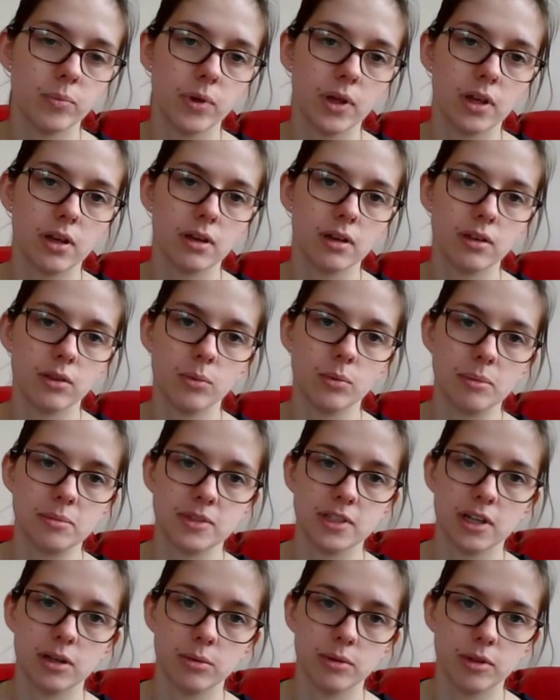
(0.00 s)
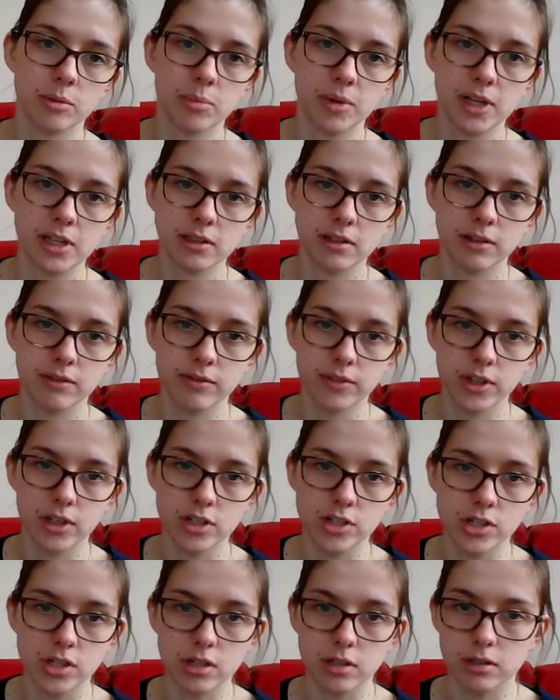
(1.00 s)
website with the bead
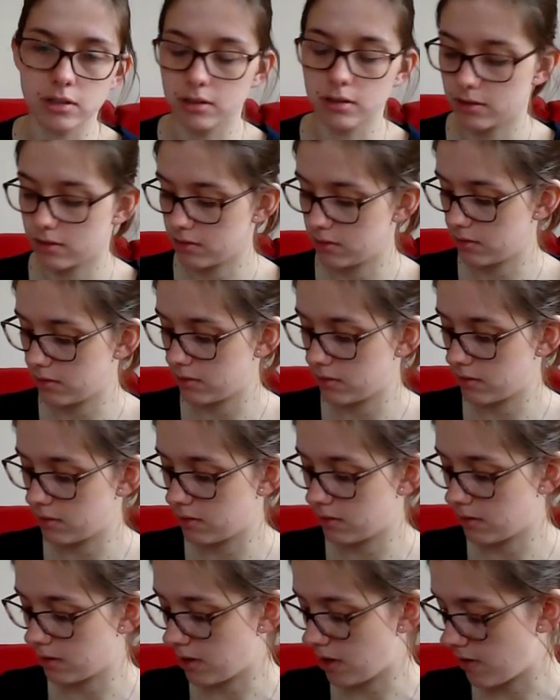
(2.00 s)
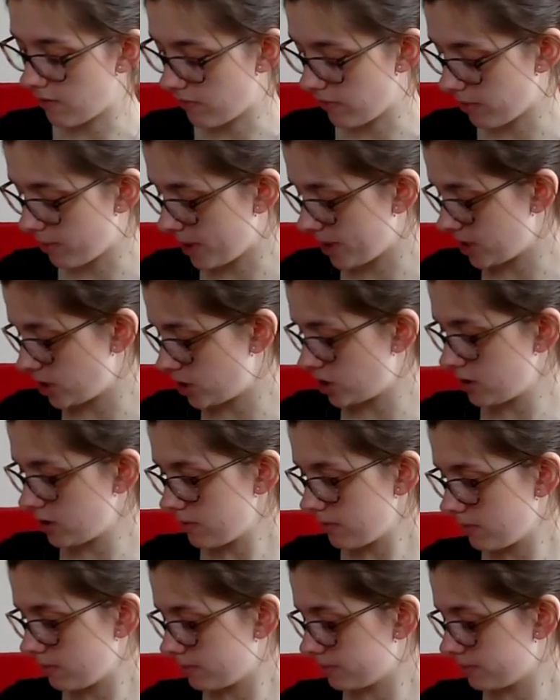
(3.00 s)
conversion information.